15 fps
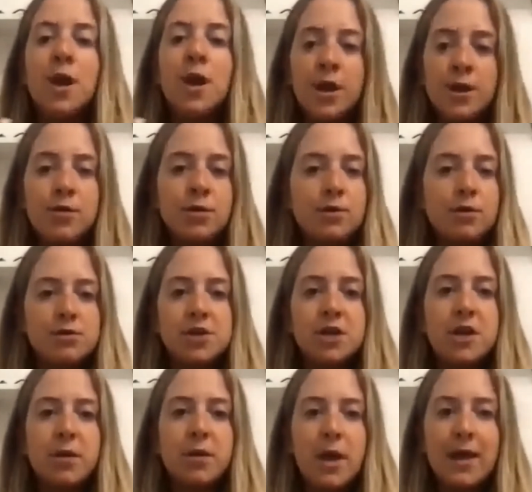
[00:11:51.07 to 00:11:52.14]
and your
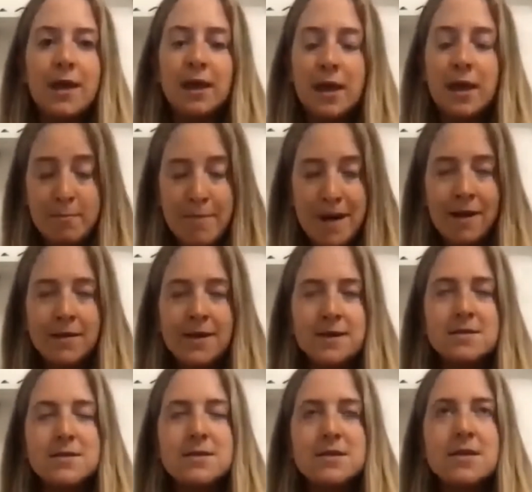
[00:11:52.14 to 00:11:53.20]
doshic
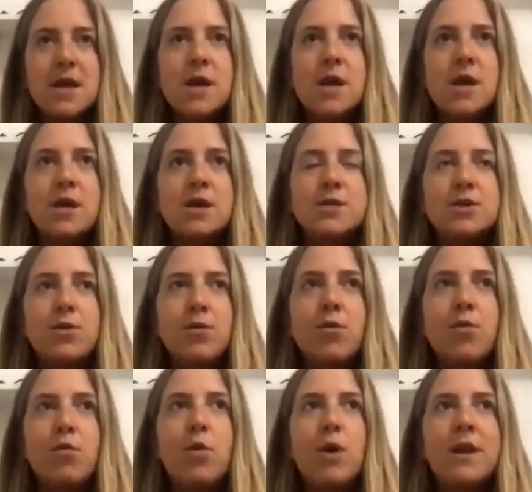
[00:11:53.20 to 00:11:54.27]
imbalance. So,
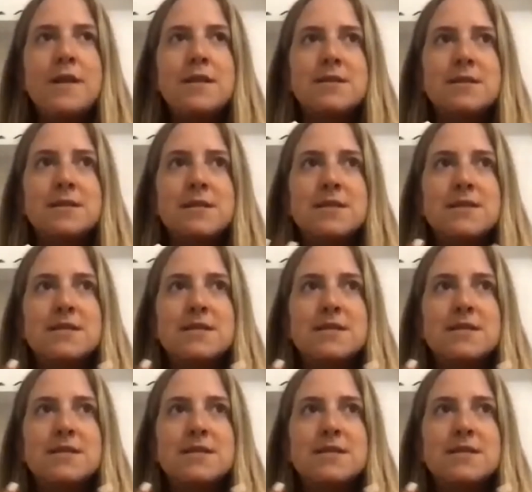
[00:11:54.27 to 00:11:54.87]
what is okay. the